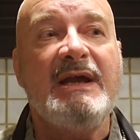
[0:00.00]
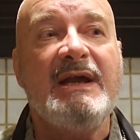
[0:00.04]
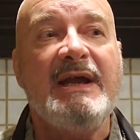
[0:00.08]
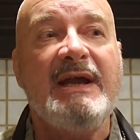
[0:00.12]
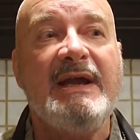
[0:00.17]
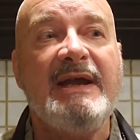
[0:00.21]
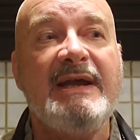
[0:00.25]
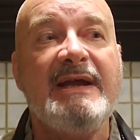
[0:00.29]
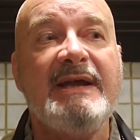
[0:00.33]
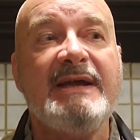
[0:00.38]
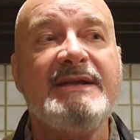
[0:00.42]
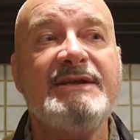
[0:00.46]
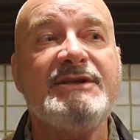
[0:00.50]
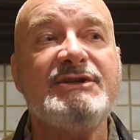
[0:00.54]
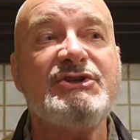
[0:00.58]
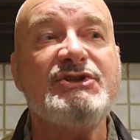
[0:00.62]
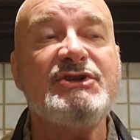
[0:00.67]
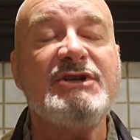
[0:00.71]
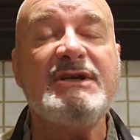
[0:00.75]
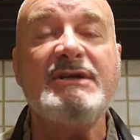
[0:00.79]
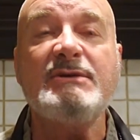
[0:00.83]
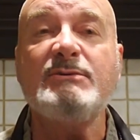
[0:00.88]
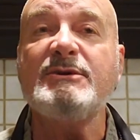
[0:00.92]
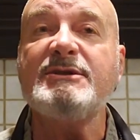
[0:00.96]
And
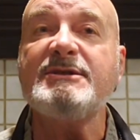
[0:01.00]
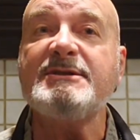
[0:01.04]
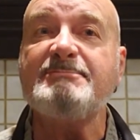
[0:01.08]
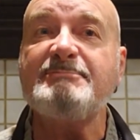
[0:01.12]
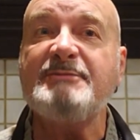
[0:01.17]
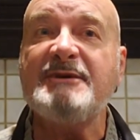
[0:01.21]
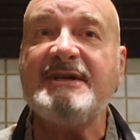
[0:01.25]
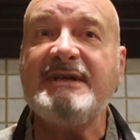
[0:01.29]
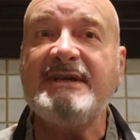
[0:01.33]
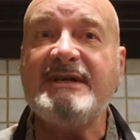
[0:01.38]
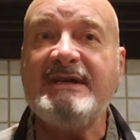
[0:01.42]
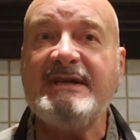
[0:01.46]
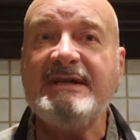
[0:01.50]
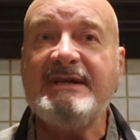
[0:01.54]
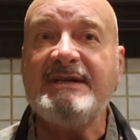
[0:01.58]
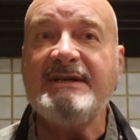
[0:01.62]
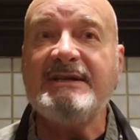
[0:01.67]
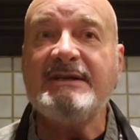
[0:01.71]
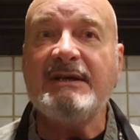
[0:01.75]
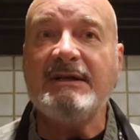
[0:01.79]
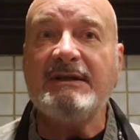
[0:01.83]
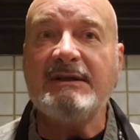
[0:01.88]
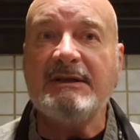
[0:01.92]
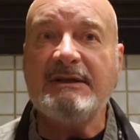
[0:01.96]
she was being
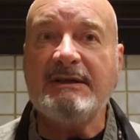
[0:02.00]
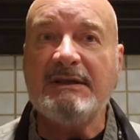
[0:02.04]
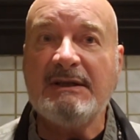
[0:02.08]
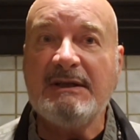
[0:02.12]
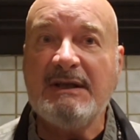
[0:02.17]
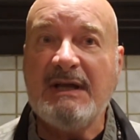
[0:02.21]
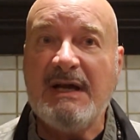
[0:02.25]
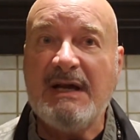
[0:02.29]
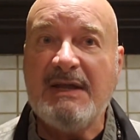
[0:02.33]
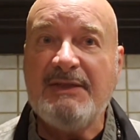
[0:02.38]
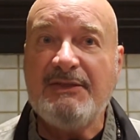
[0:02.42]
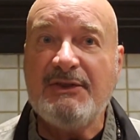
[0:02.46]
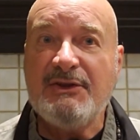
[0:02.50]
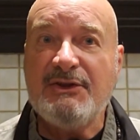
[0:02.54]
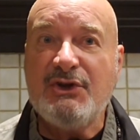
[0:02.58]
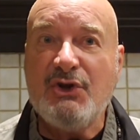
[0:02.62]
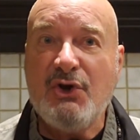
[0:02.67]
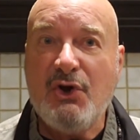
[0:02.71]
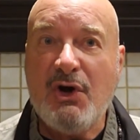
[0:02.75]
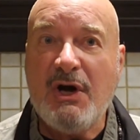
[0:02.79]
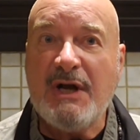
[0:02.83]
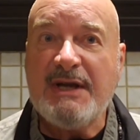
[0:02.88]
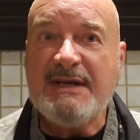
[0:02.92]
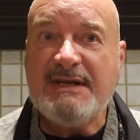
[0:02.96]
a little on the
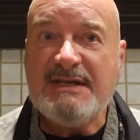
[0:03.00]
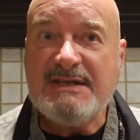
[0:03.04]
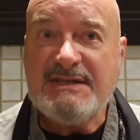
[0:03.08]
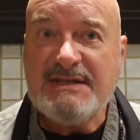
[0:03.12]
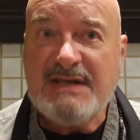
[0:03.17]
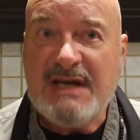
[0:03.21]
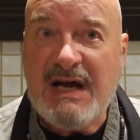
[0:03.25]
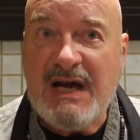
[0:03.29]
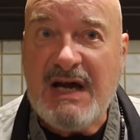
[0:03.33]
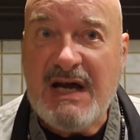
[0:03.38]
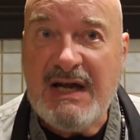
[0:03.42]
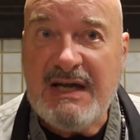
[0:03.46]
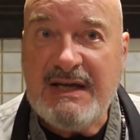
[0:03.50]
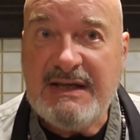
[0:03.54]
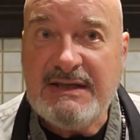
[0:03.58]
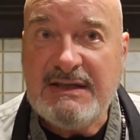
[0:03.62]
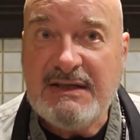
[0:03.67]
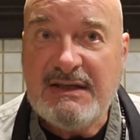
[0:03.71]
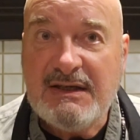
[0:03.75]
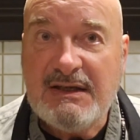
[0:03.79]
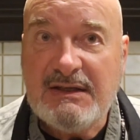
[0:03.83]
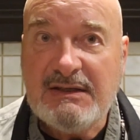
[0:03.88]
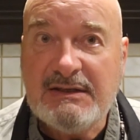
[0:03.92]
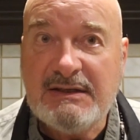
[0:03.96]
naughty side,
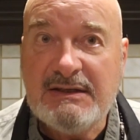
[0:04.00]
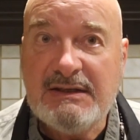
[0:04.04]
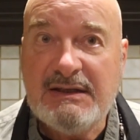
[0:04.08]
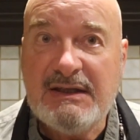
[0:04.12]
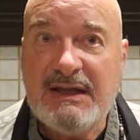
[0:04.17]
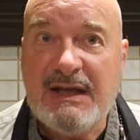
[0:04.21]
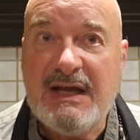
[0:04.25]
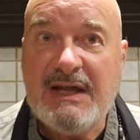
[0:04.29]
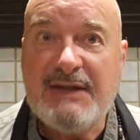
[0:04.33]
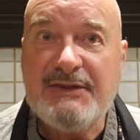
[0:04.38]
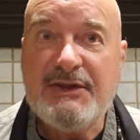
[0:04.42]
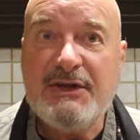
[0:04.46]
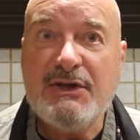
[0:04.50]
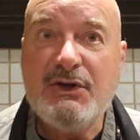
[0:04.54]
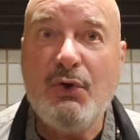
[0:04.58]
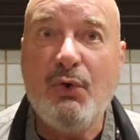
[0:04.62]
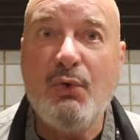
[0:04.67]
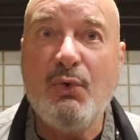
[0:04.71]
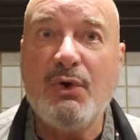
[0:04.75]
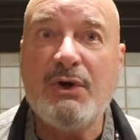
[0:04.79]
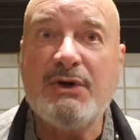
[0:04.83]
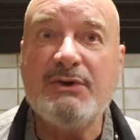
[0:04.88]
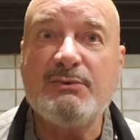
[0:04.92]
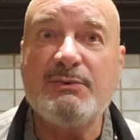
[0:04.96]
a little on the
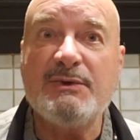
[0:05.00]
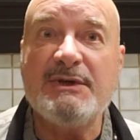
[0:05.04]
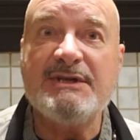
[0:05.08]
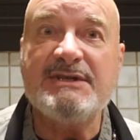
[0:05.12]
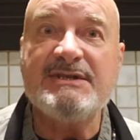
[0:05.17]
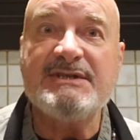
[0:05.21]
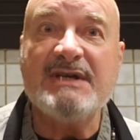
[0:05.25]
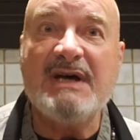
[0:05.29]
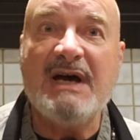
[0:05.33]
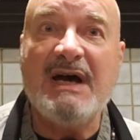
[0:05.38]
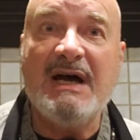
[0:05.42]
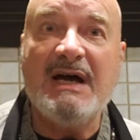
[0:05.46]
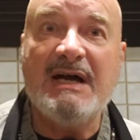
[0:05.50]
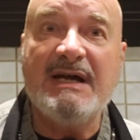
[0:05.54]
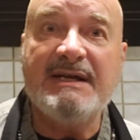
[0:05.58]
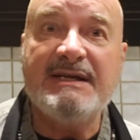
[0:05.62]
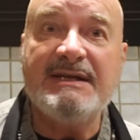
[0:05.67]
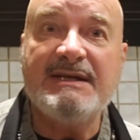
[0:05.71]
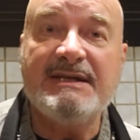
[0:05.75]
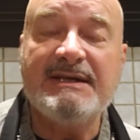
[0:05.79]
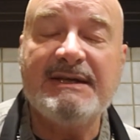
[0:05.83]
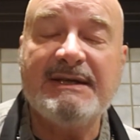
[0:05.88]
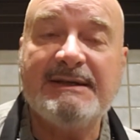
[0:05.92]
ornery side.